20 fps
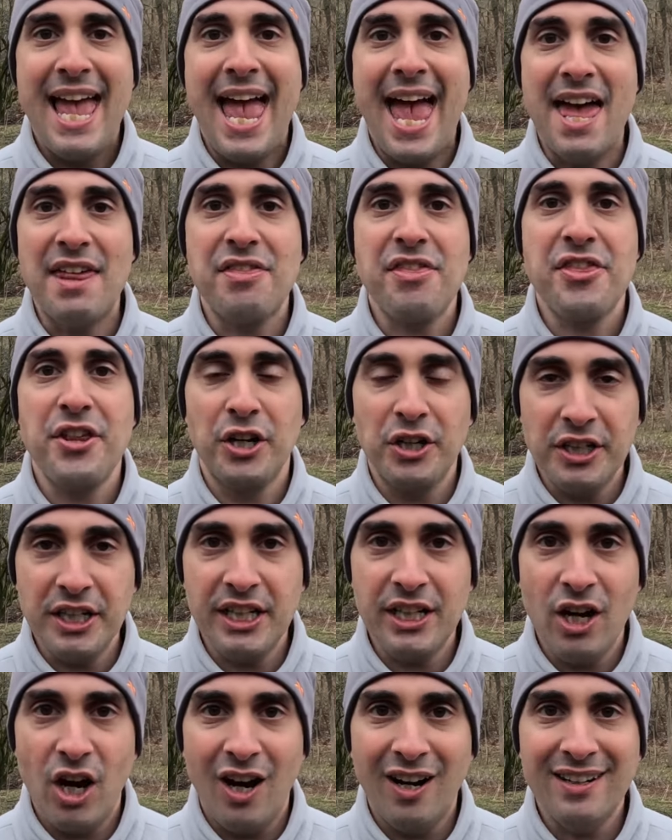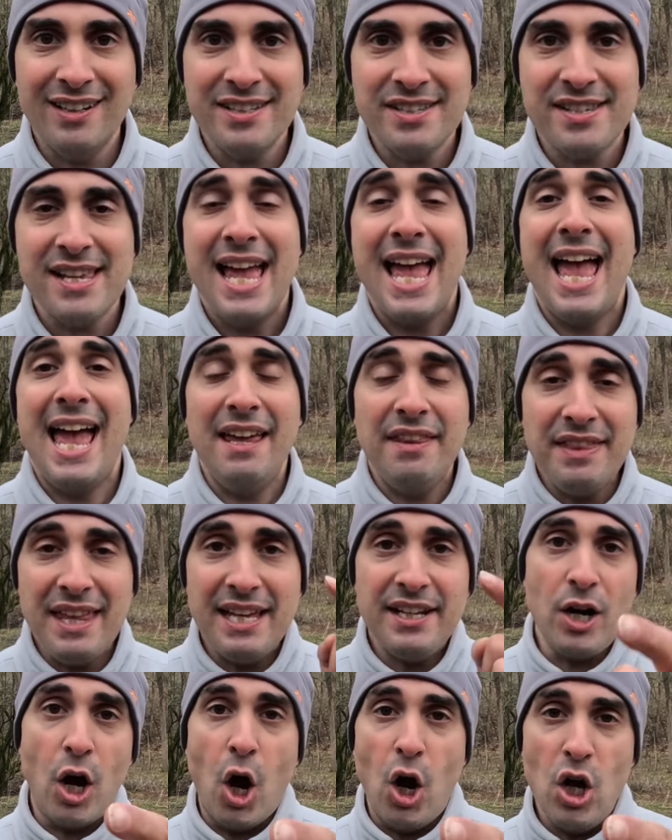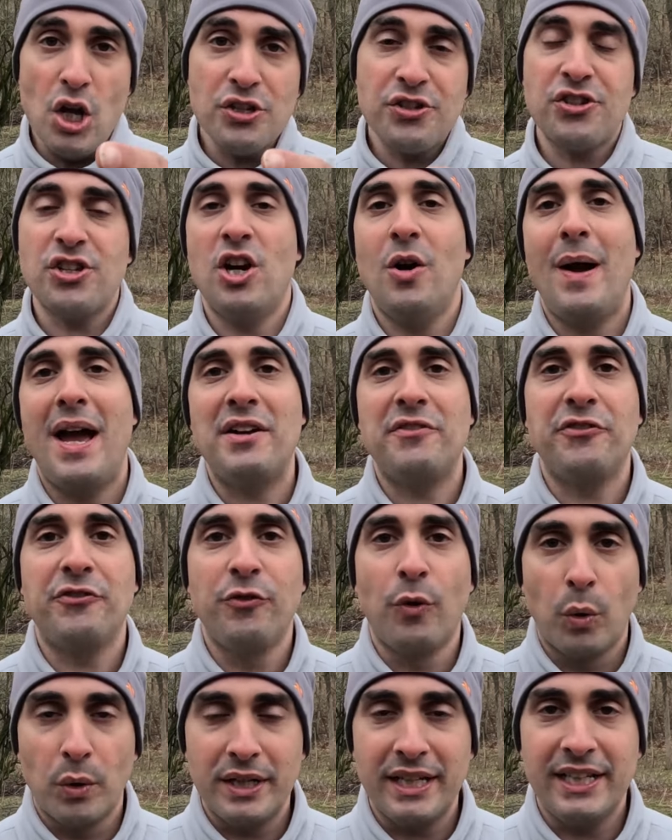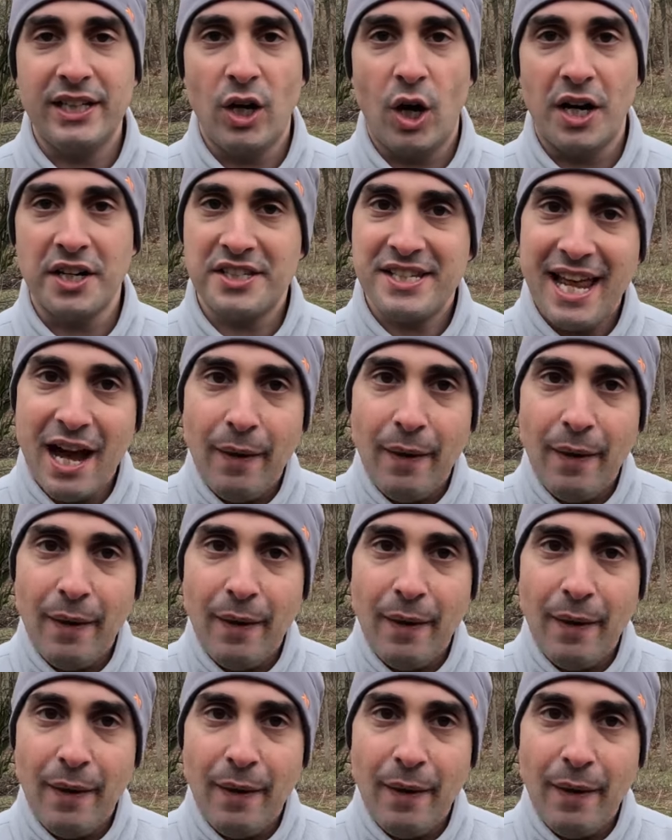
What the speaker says: at 30 yards, and then also at 40 yards.